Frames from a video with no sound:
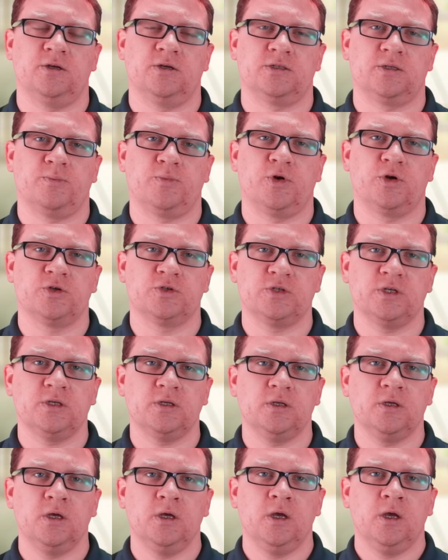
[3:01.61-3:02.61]
or as a
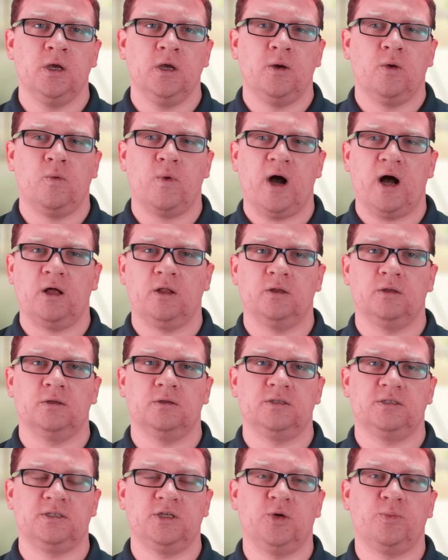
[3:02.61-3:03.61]
person, while
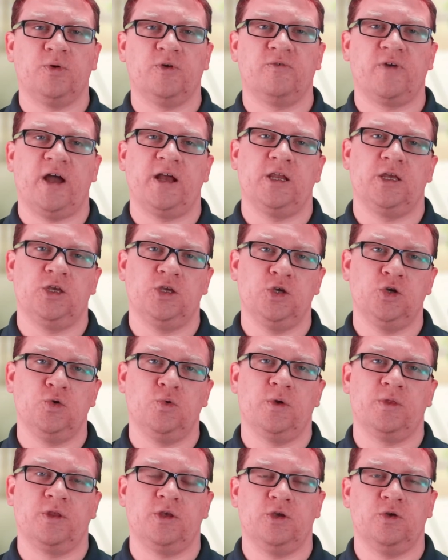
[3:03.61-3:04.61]
still providing you
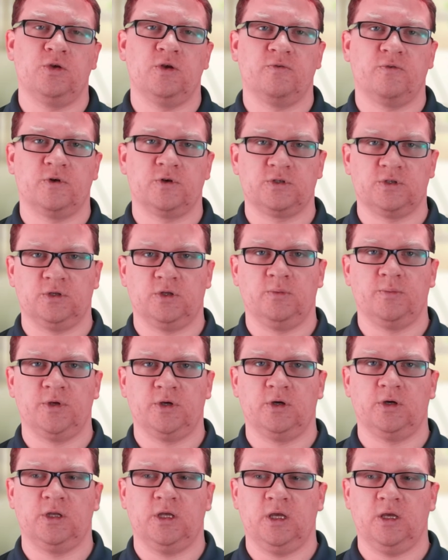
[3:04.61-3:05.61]
with the universal
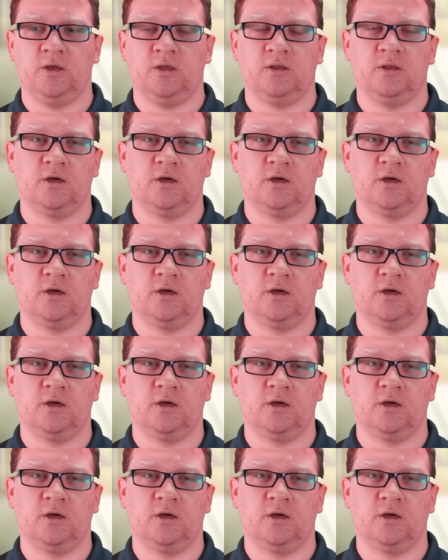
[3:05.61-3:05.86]
ability.